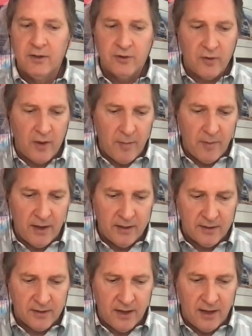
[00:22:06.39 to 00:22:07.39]
So they
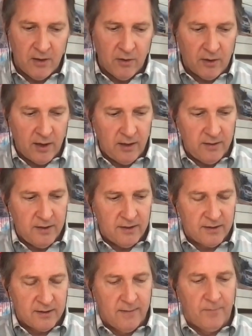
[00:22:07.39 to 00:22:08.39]
might say, okay,
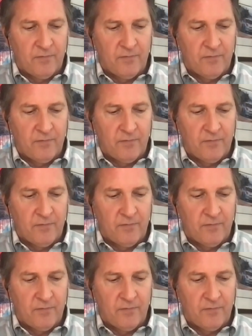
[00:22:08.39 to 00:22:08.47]
this